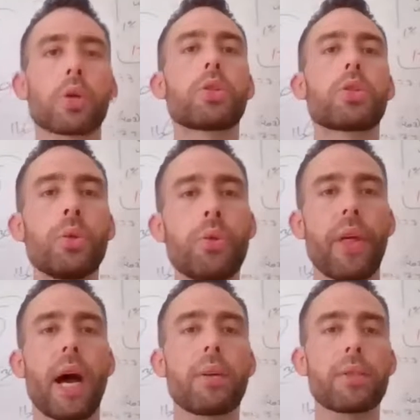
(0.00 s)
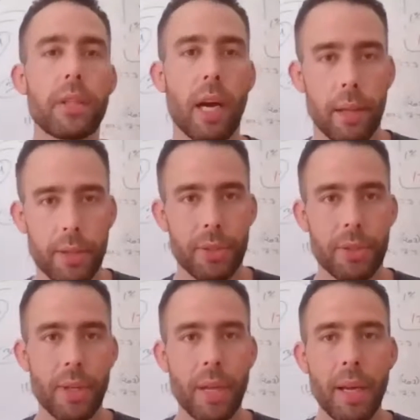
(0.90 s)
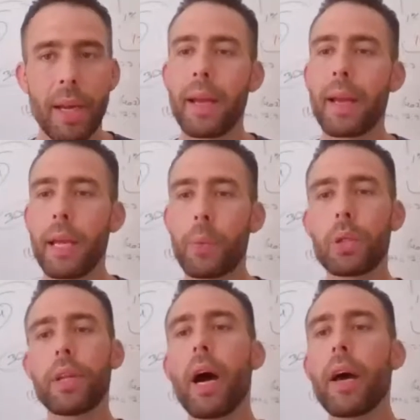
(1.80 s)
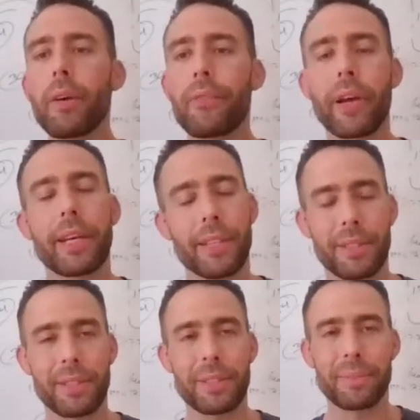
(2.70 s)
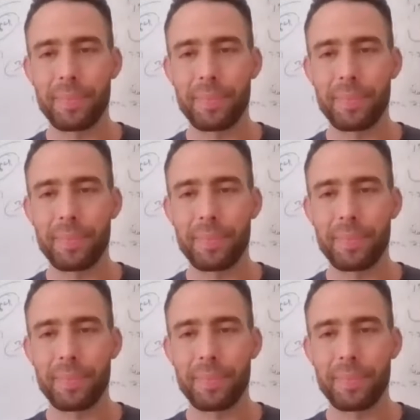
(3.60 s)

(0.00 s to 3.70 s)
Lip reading: or $2,000. It will not affect us.